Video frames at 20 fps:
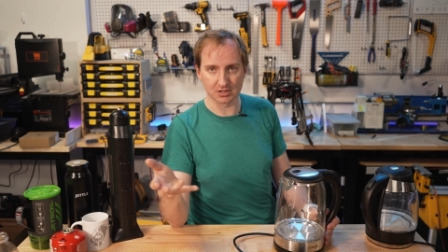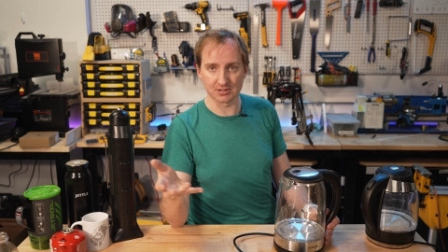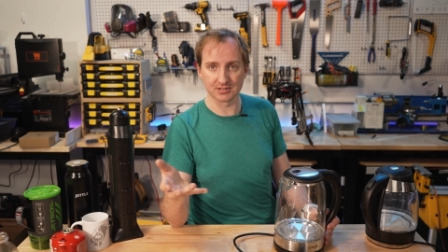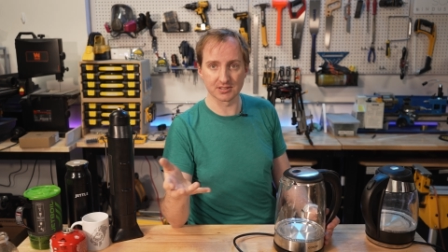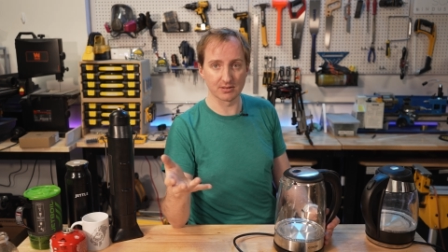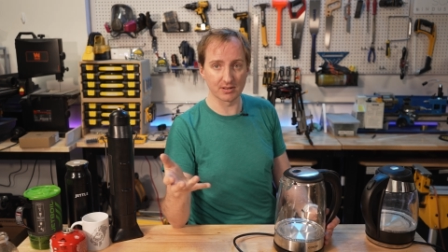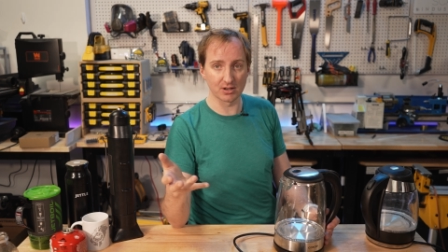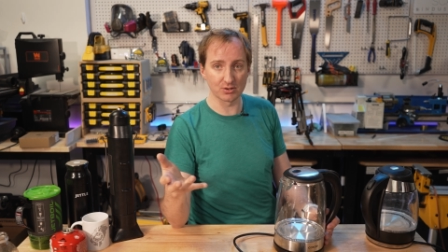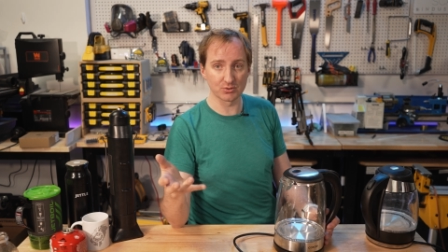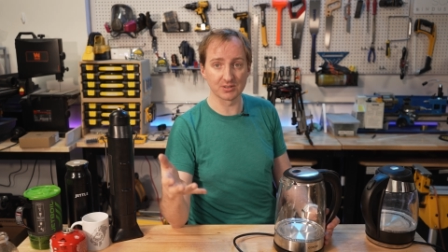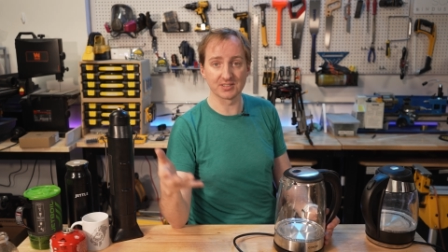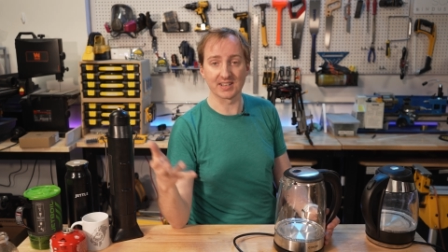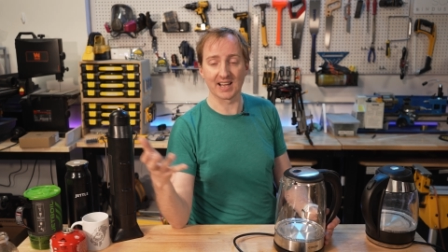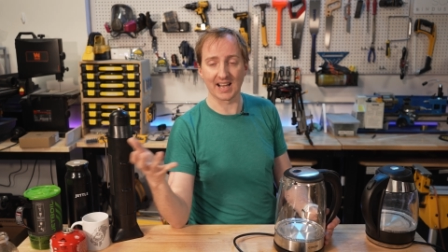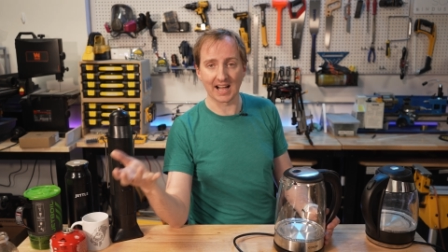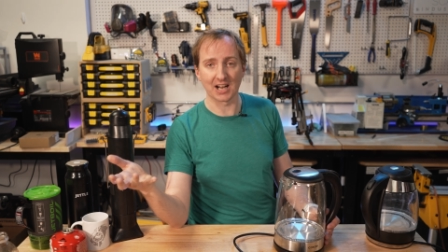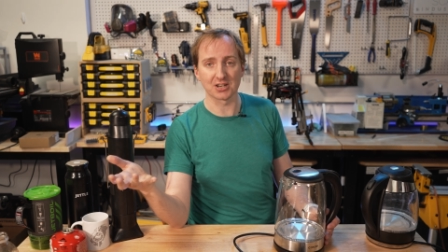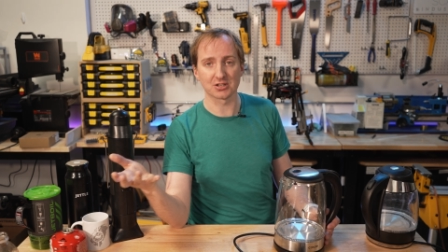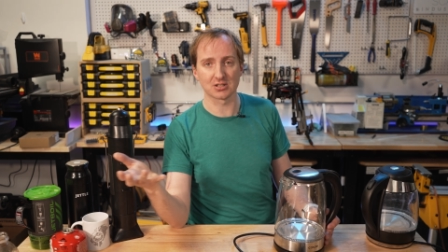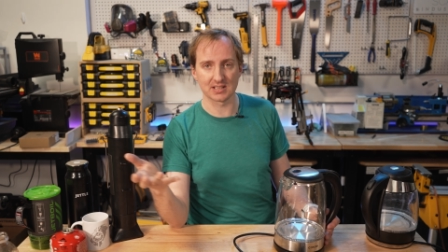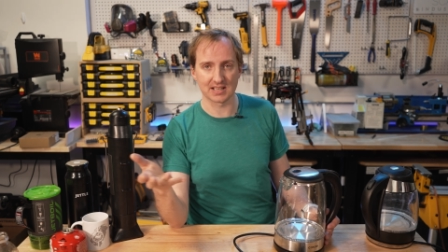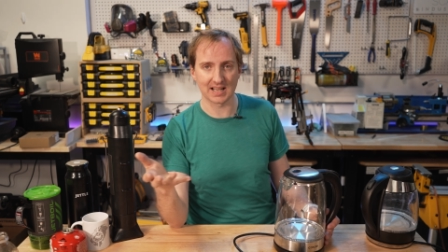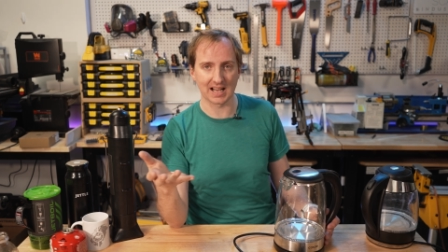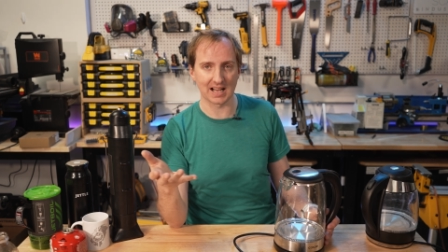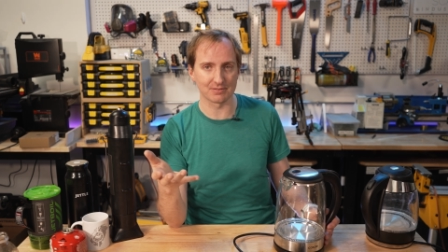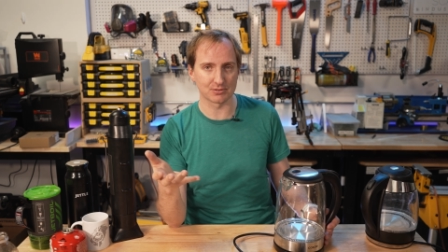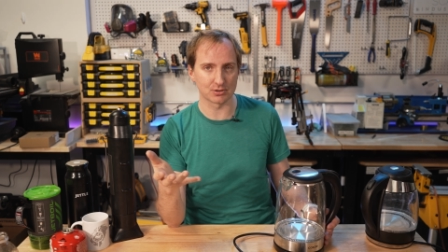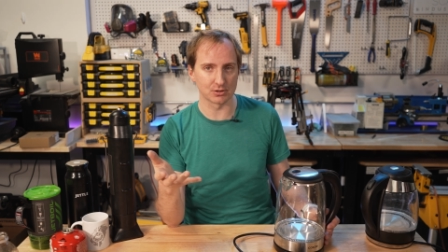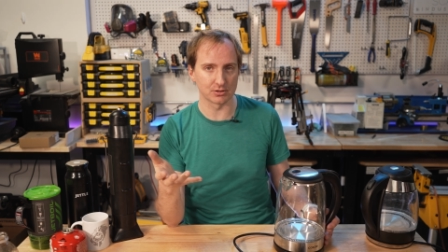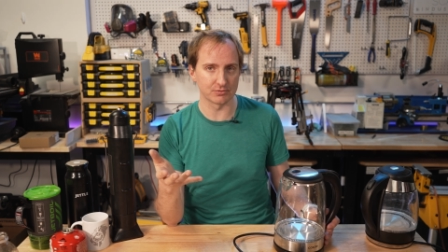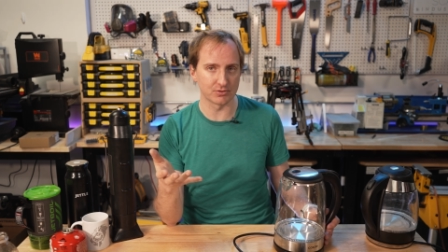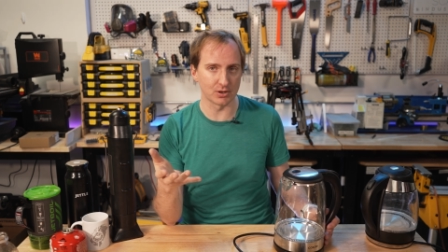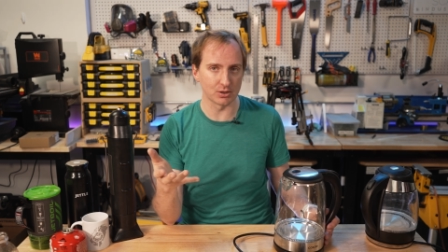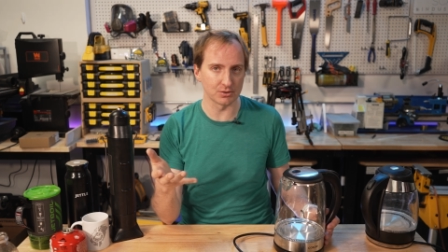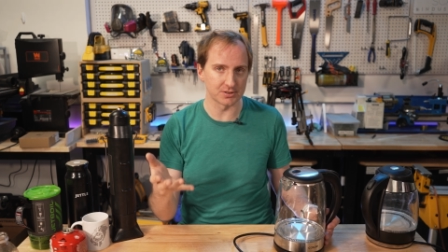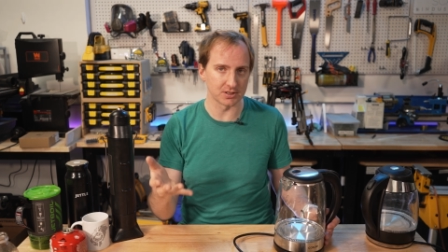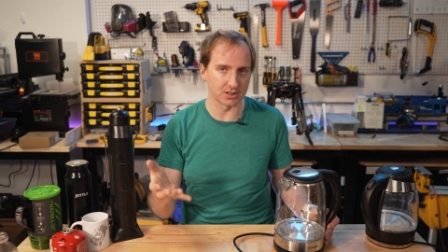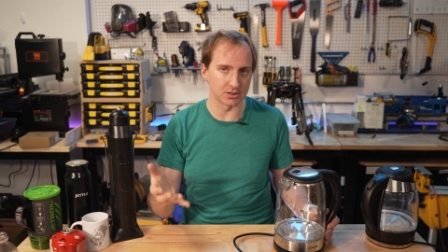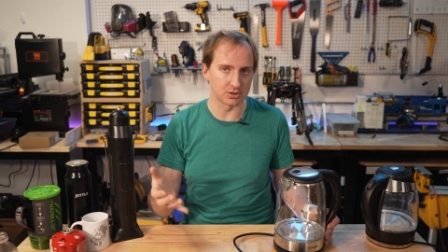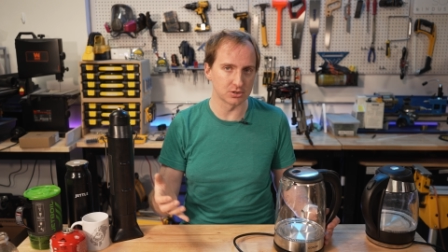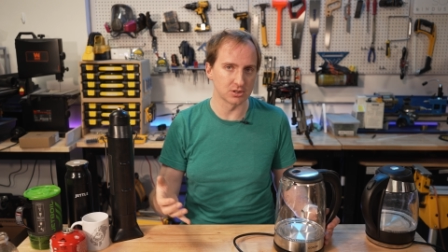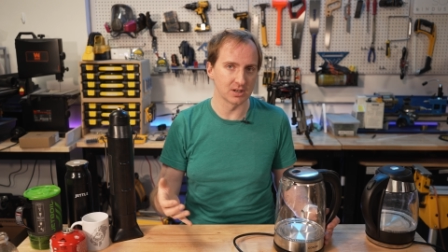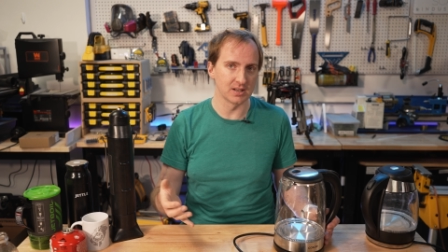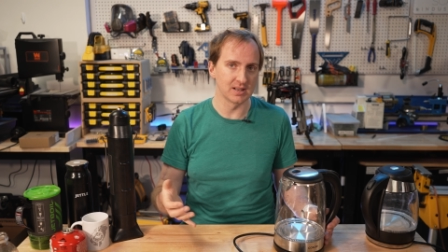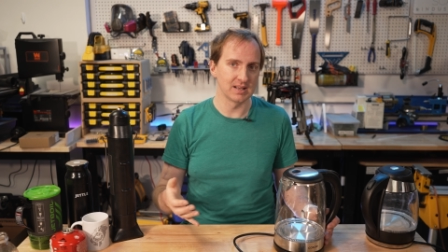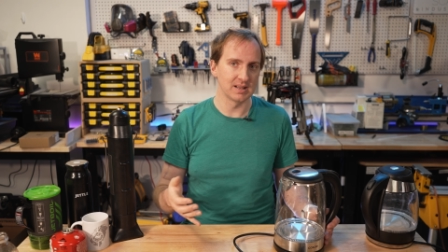and so those ones actually have good voltage.